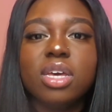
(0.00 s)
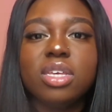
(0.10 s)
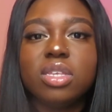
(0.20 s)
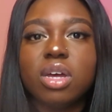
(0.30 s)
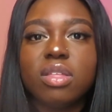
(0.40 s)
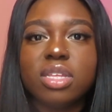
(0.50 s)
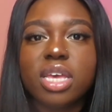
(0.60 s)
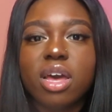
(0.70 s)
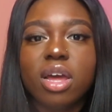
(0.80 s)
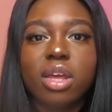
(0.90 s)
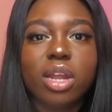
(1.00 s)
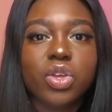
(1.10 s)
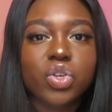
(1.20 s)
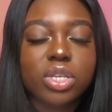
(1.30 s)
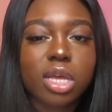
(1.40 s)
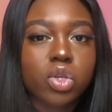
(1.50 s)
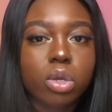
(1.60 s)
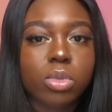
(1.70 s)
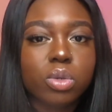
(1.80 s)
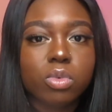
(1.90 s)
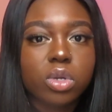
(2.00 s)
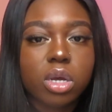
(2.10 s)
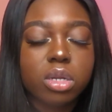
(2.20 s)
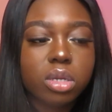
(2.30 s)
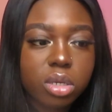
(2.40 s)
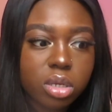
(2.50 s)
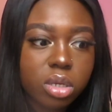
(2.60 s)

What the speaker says: starting the day earlier, like, you just get so much more done.